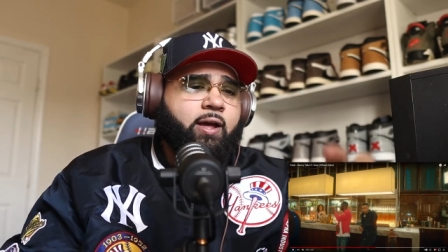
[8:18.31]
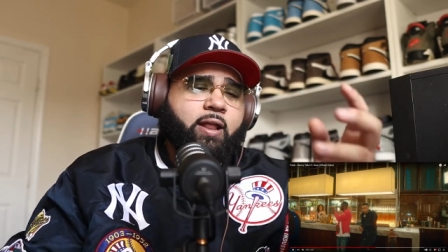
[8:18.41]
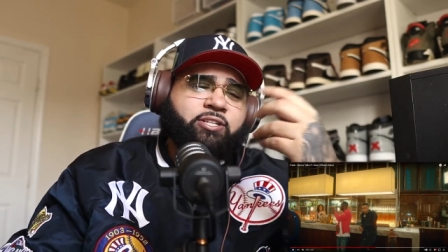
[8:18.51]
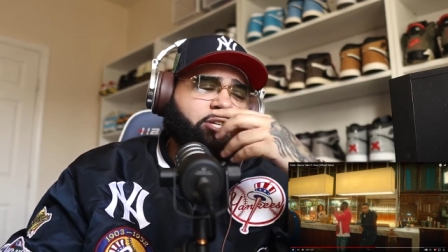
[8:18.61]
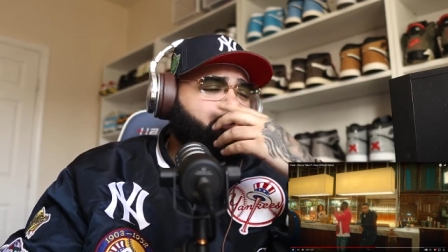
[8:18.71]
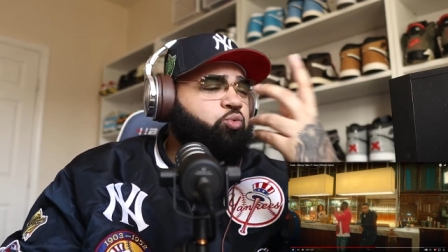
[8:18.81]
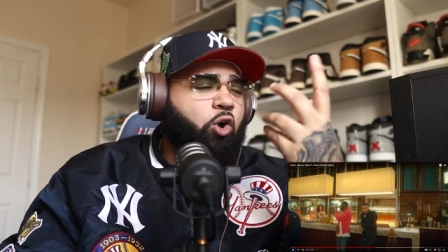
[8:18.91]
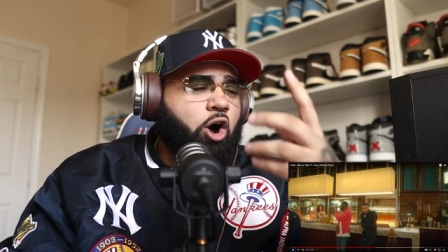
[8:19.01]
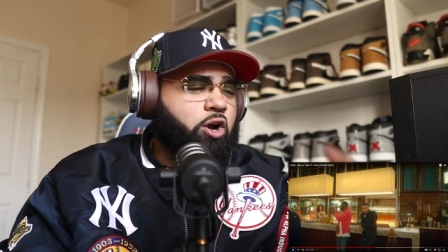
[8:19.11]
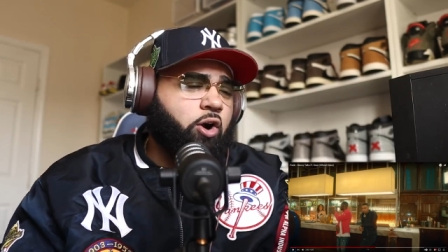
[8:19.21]
That's just
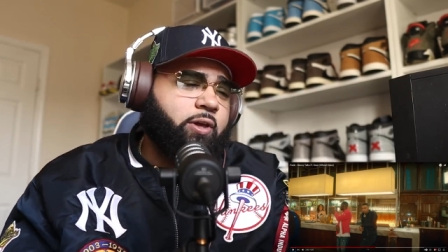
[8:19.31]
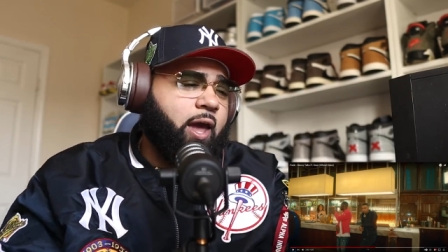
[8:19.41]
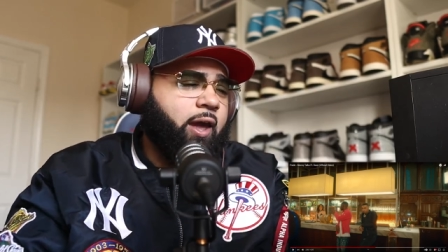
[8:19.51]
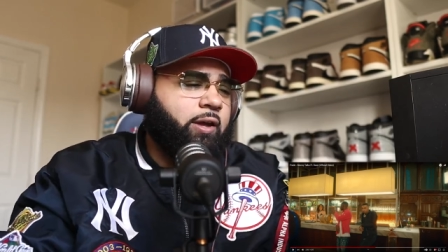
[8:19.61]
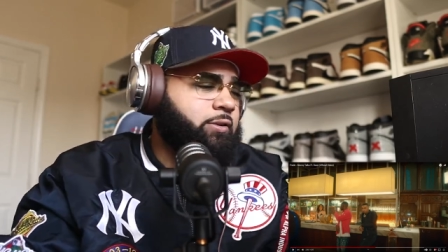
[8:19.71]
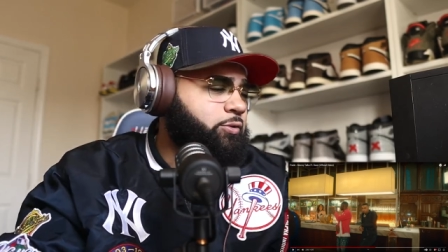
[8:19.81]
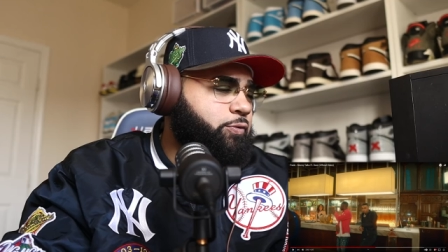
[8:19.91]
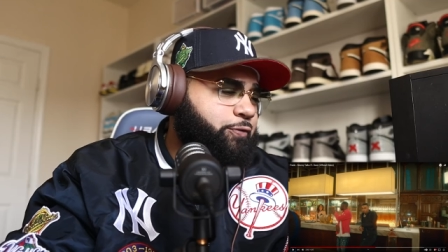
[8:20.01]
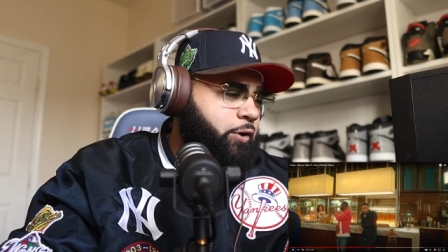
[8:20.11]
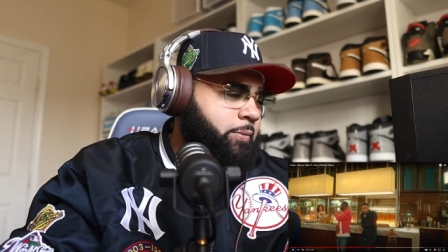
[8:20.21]
raw cocaine. You
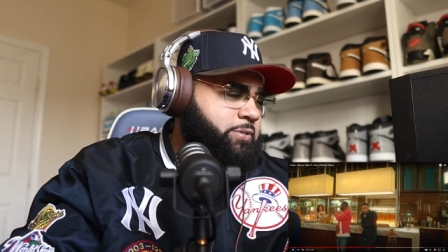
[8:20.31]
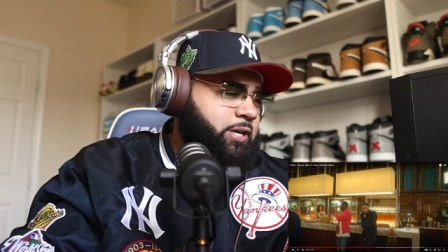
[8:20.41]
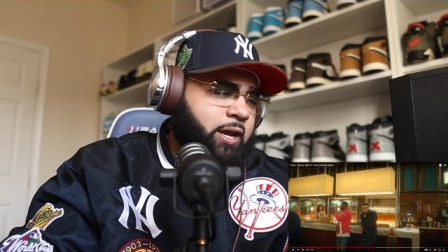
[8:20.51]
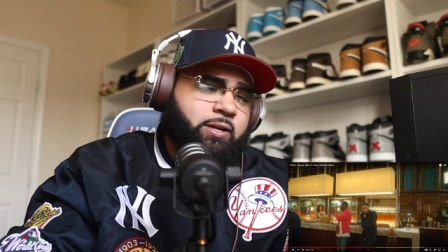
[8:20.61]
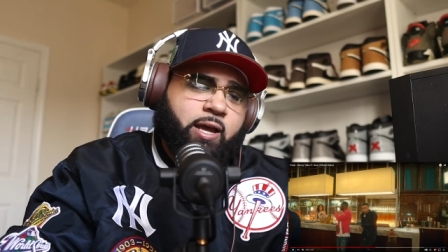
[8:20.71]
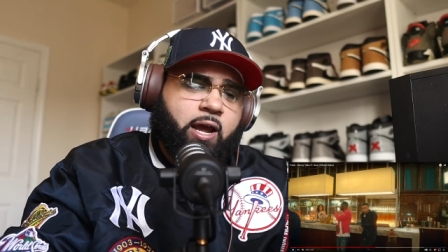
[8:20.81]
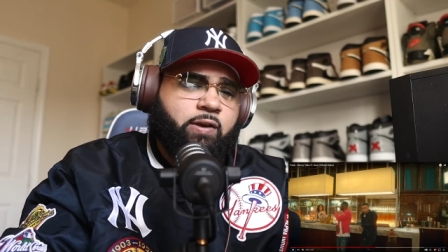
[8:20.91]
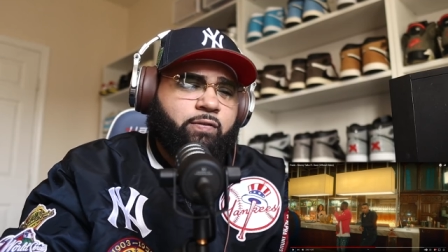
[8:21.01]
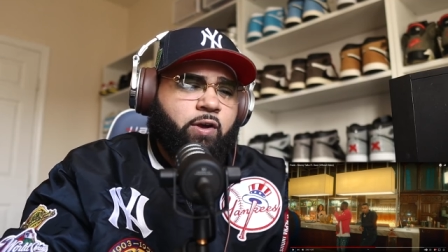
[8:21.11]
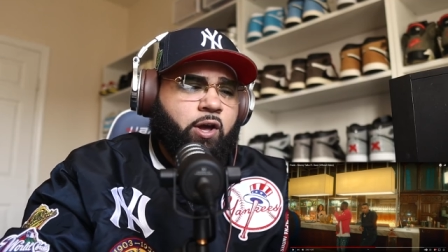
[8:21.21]
feel what I'm saying,
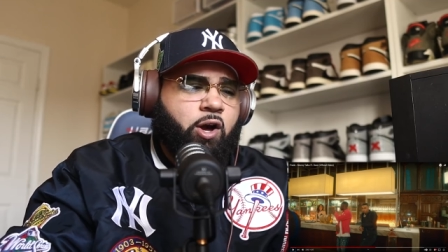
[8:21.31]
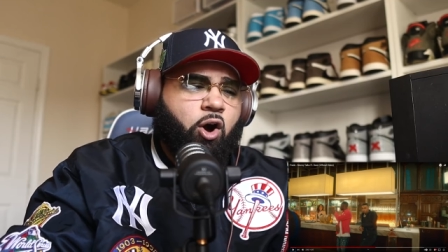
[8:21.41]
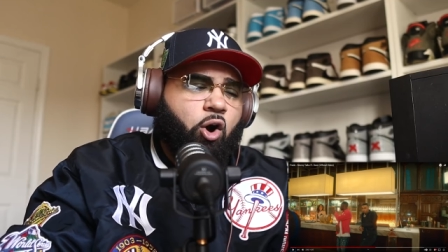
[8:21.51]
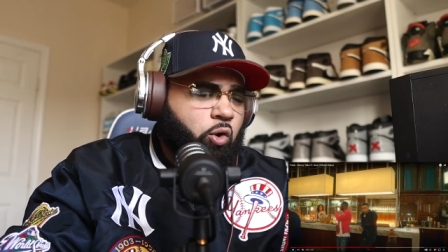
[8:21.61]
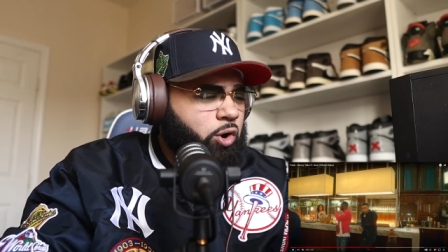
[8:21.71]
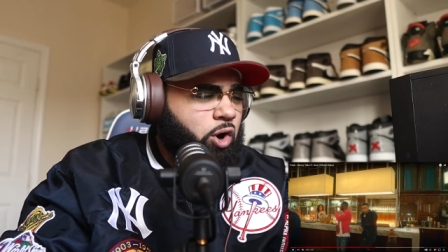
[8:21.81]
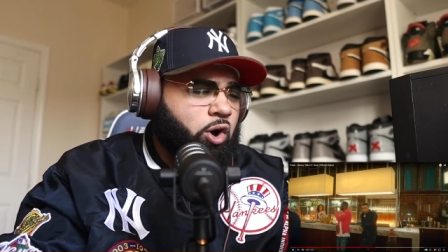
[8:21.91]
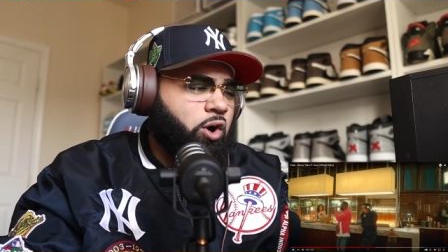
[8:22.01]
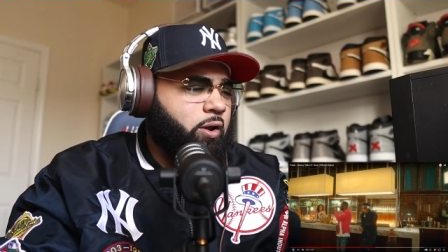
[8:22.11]
Dave? Hold on.